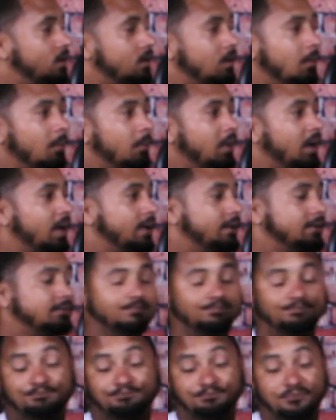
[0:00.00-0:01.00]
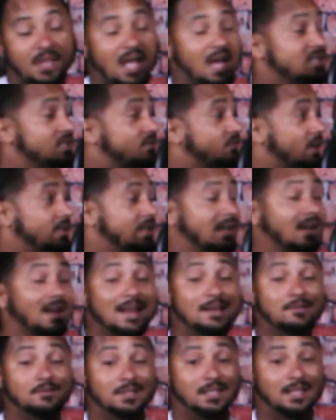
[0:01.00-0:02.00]
But I just found
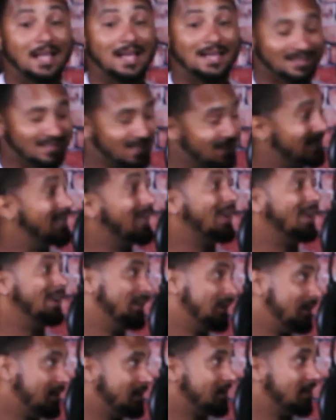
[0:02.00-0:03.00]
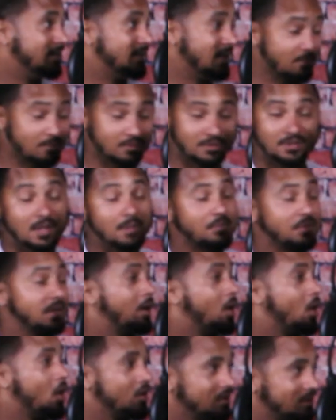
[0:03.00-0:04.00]
out like today that there was something
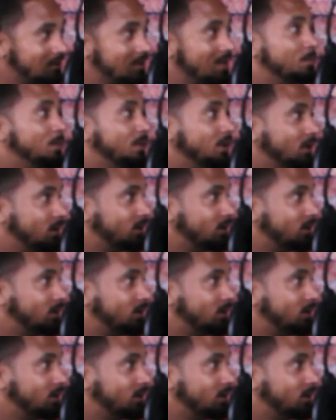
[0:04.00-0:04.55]
called a Sigma.